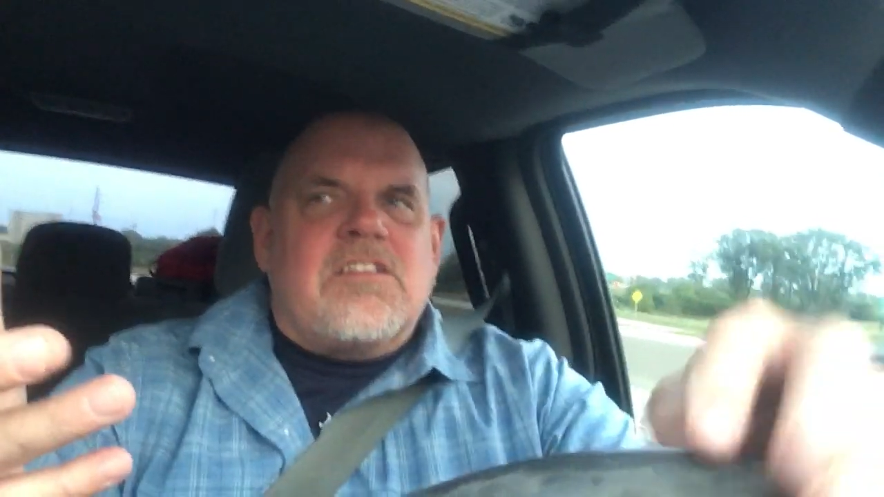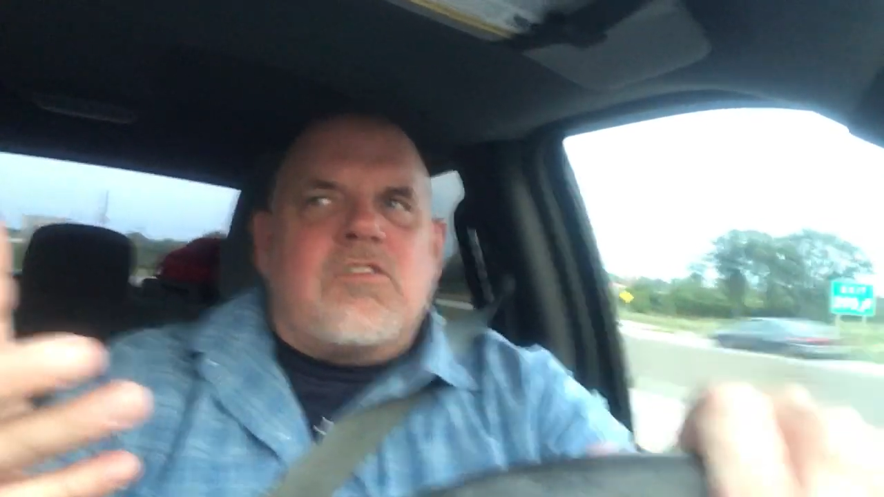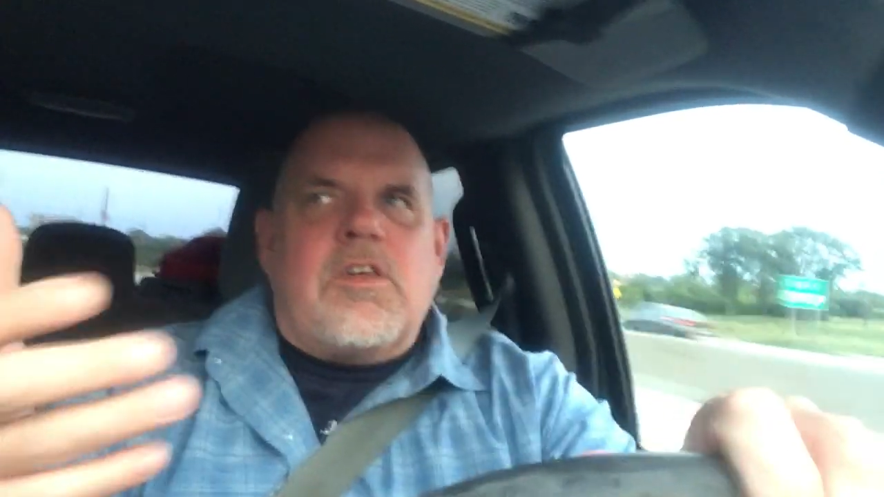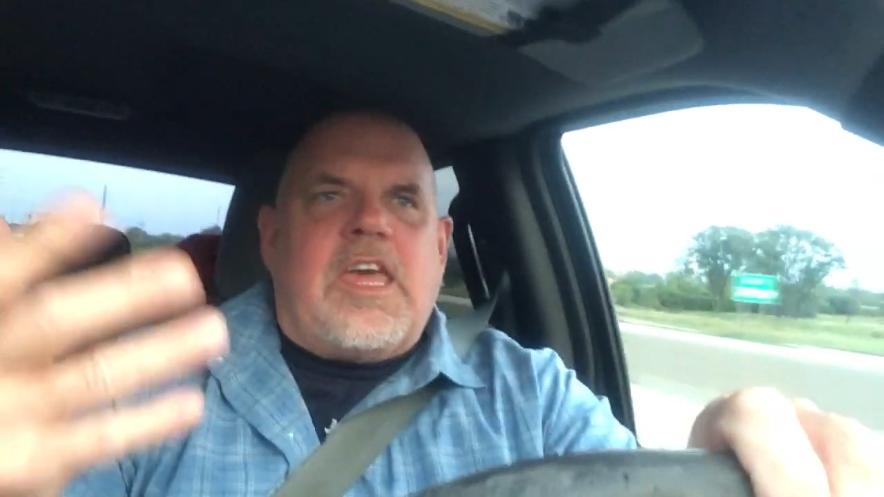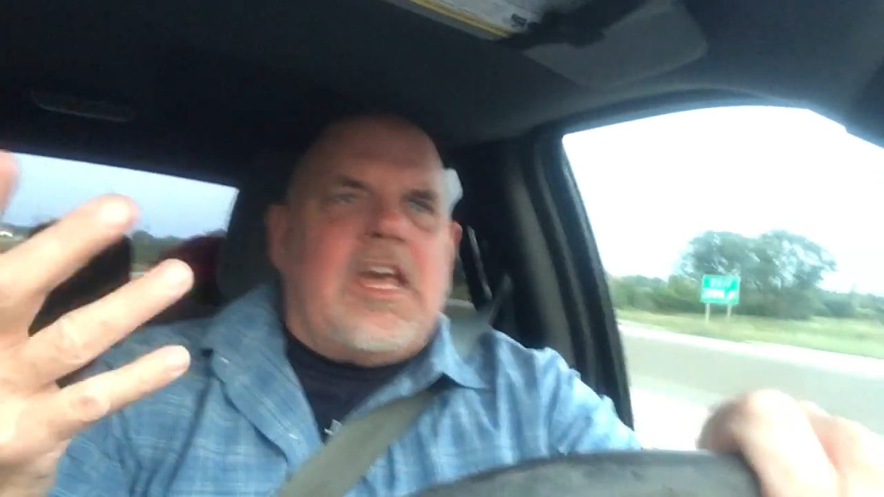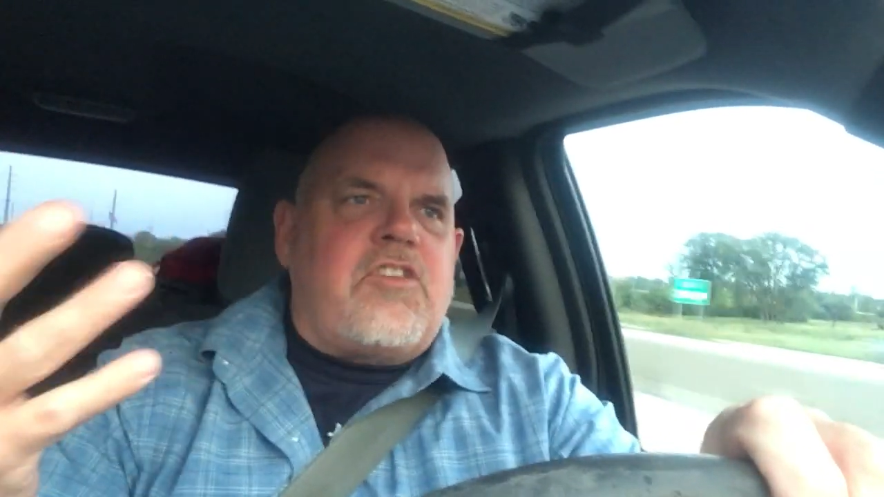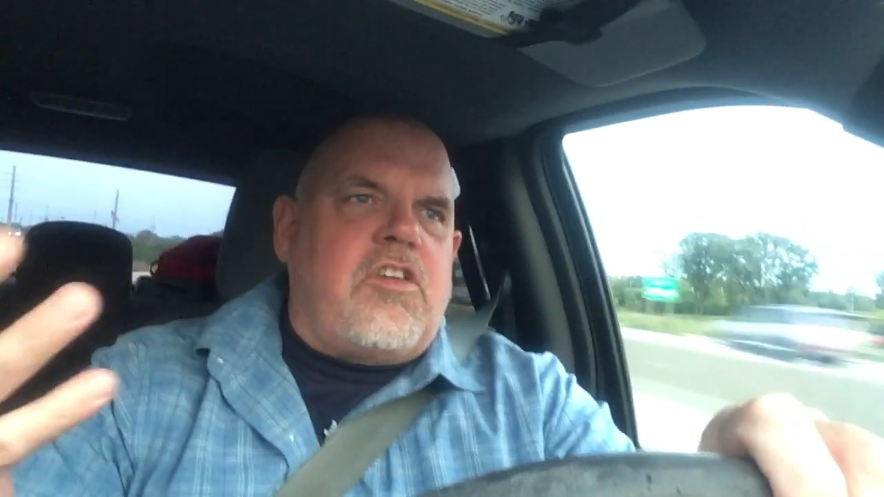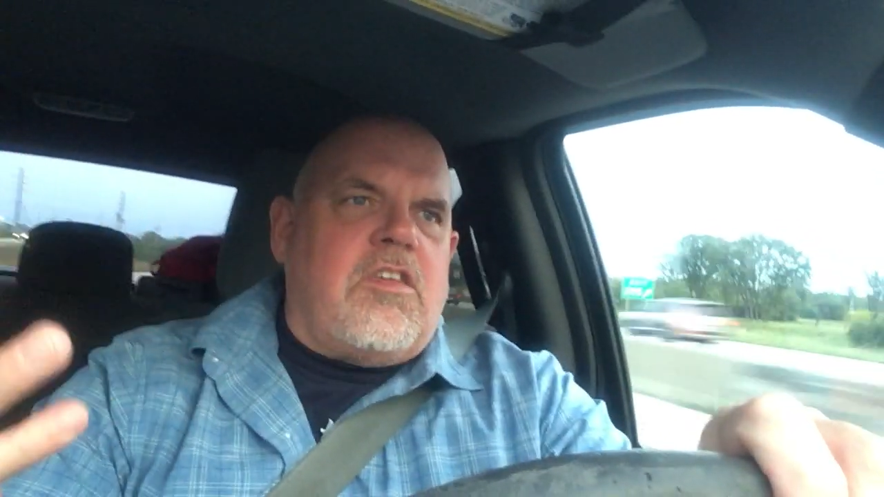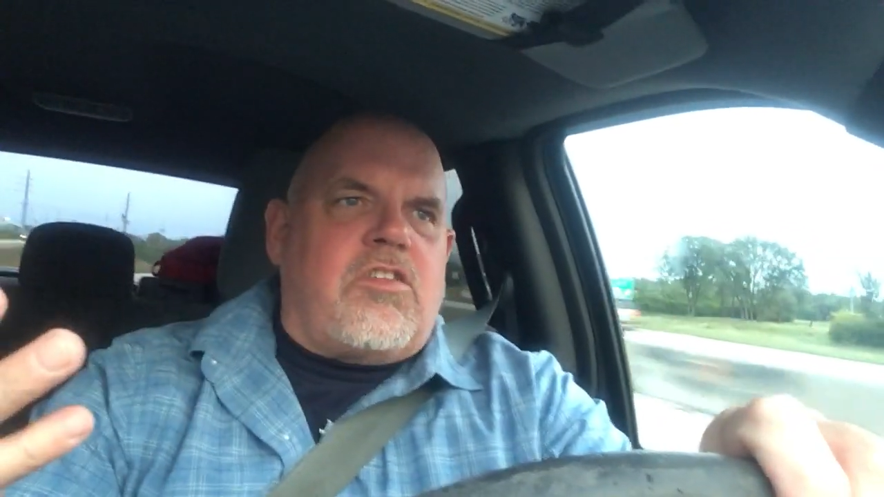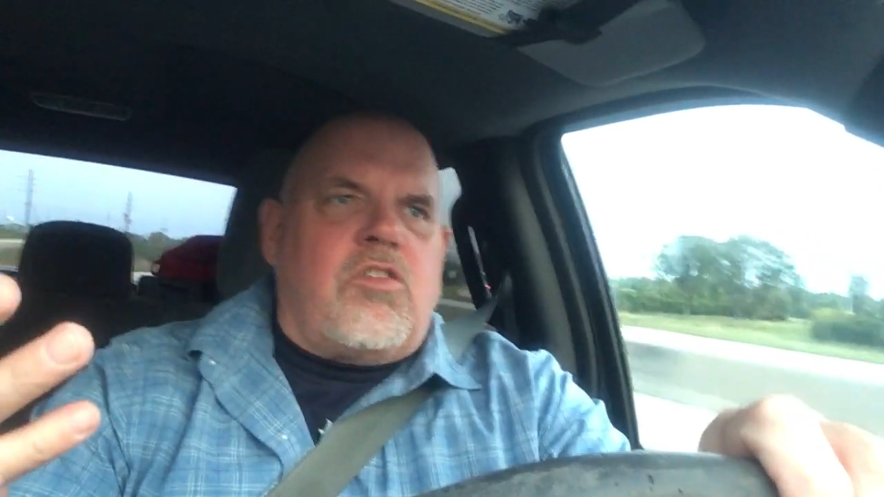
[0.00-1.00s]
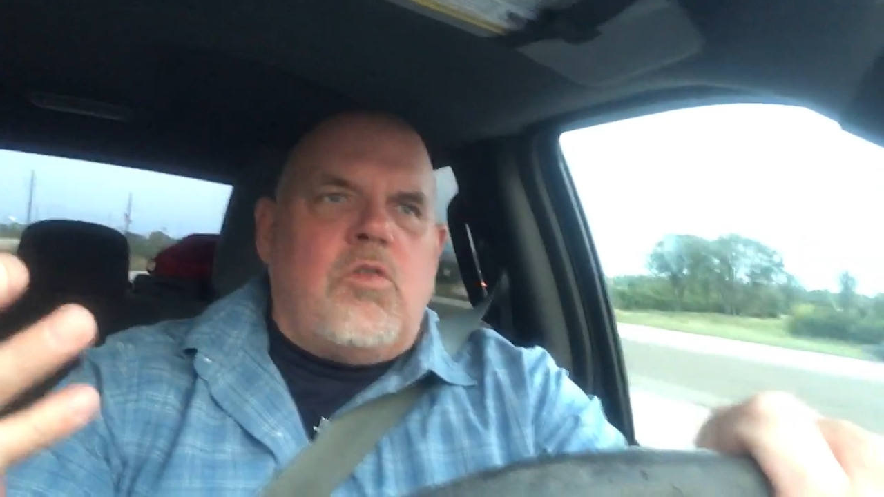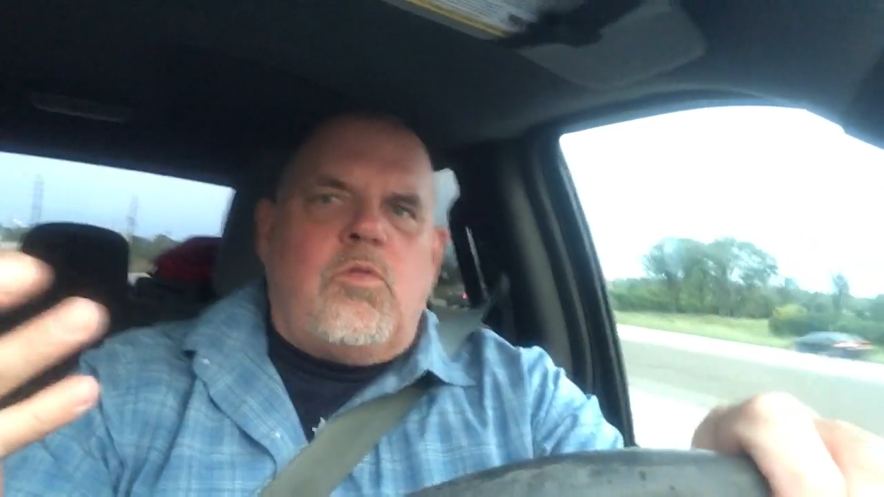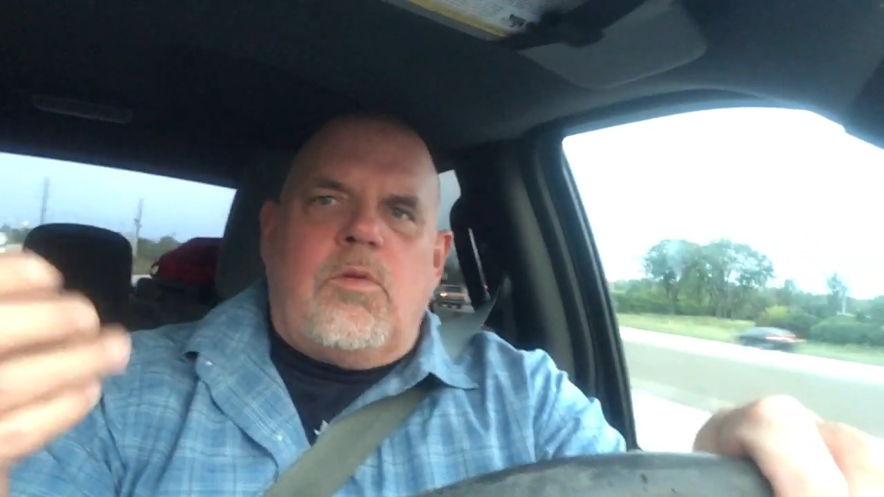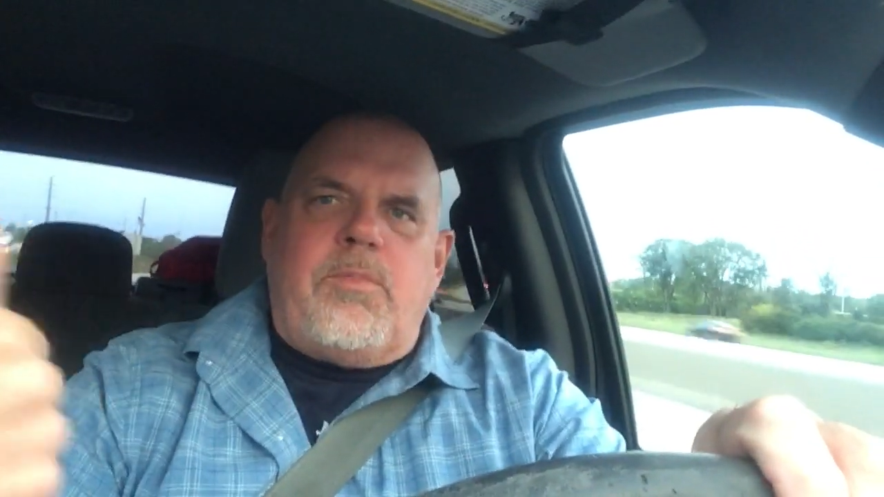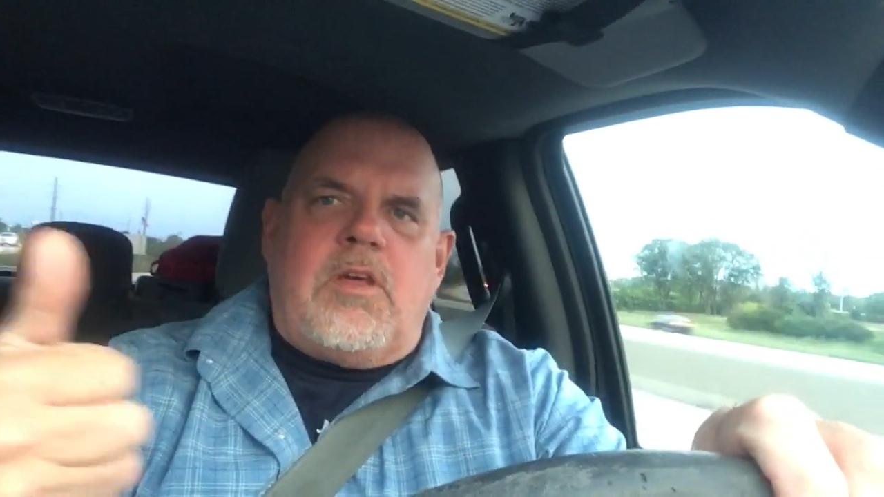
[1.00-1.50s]
So you can't just
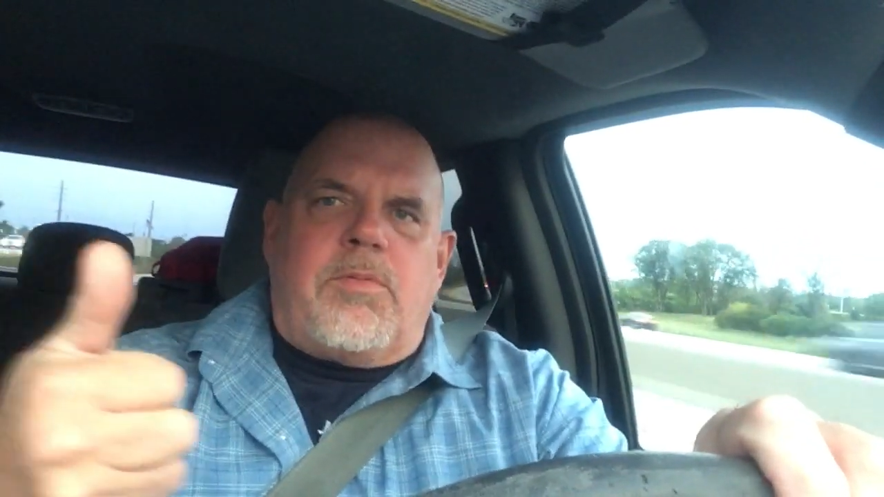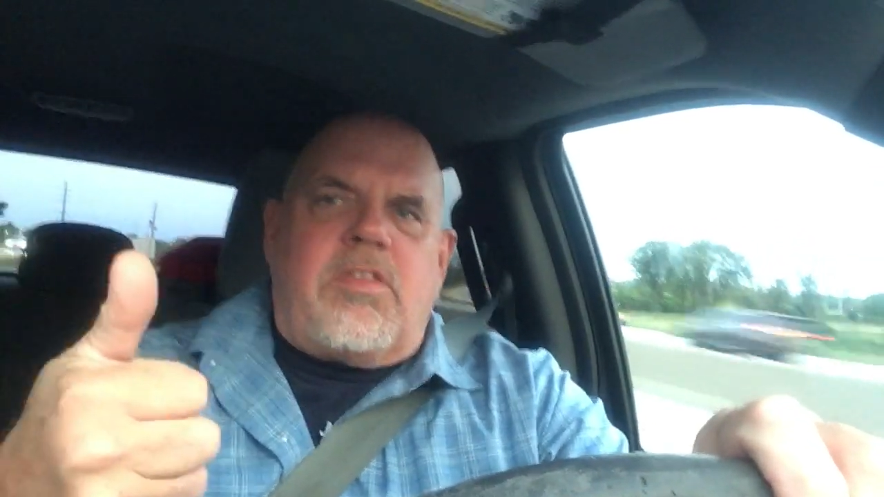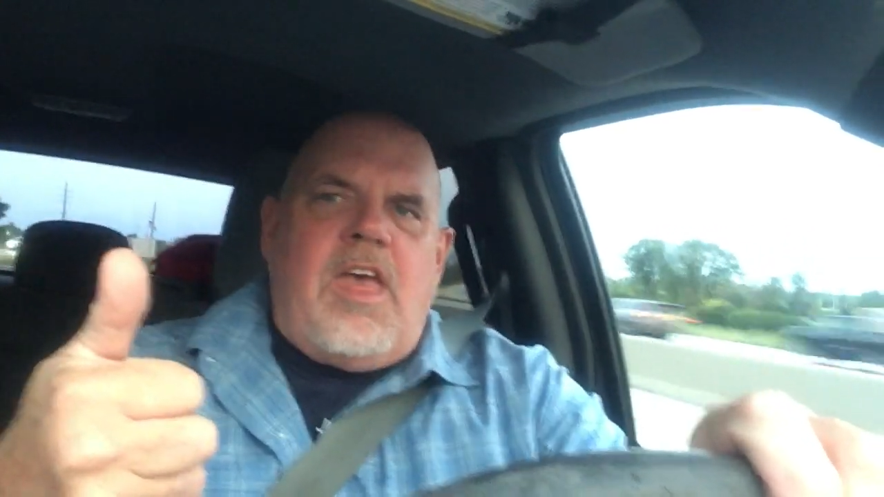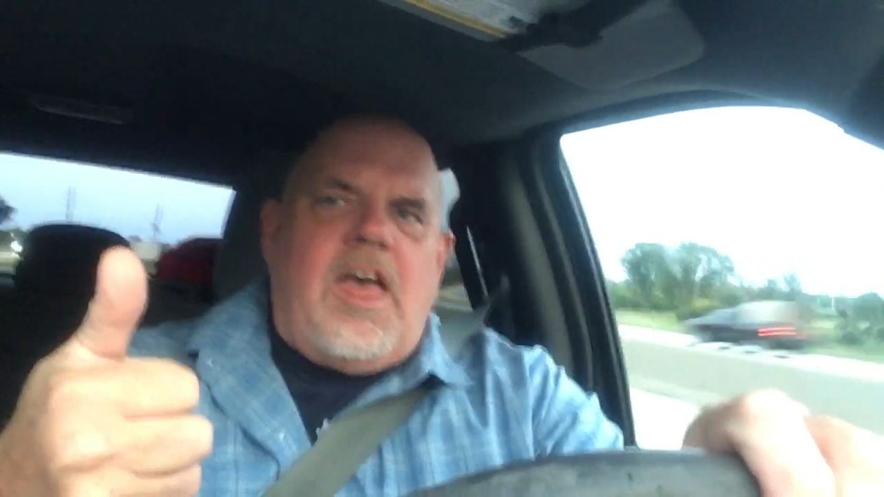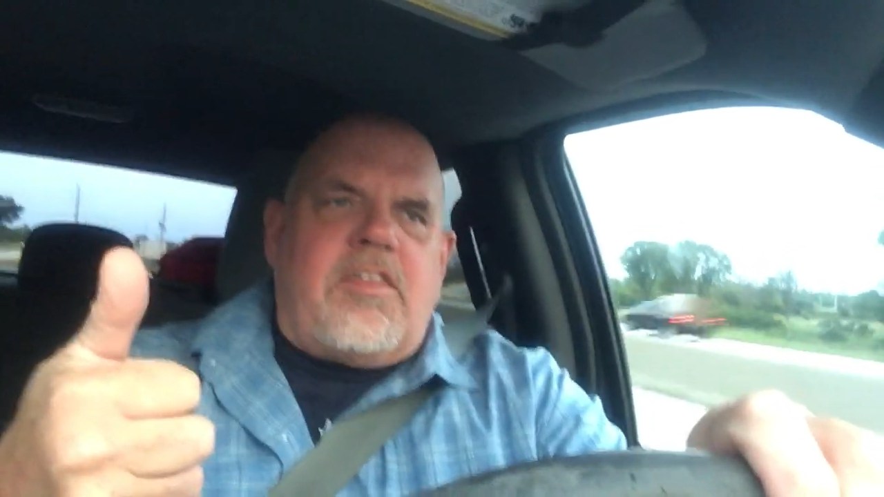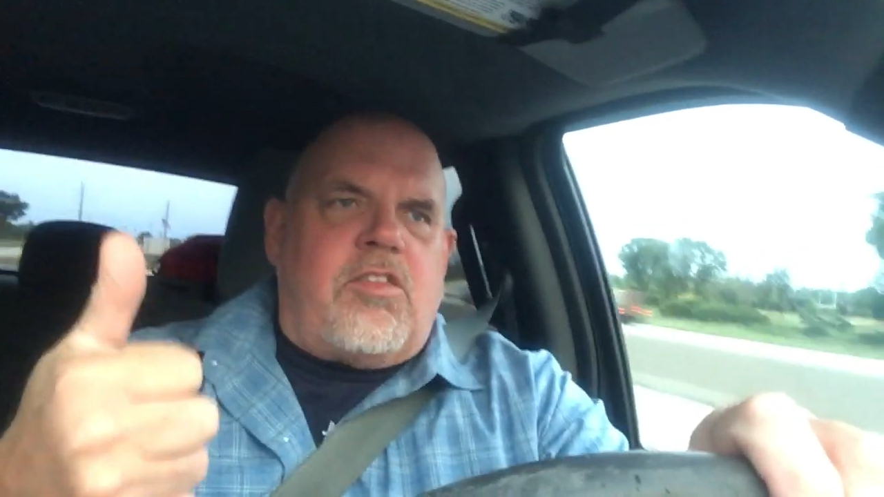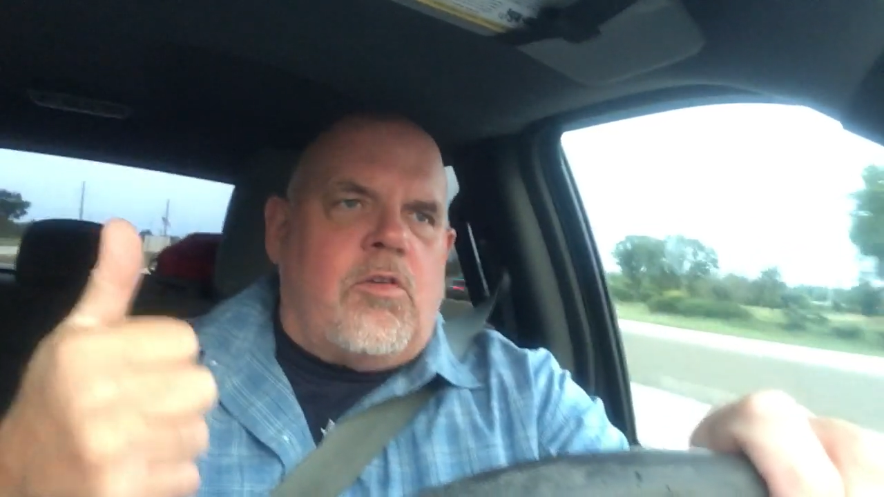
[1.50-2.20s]
be obsessed,